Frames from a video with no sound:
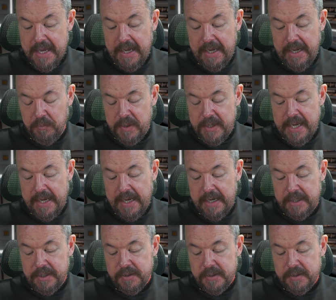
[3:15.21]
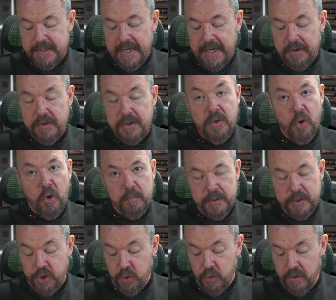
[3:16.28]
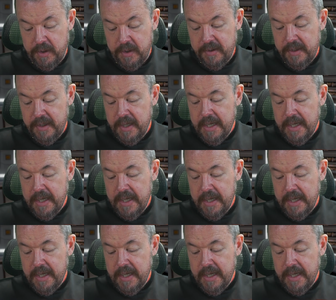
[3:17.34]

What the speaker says: And we had Terran or Bajoran,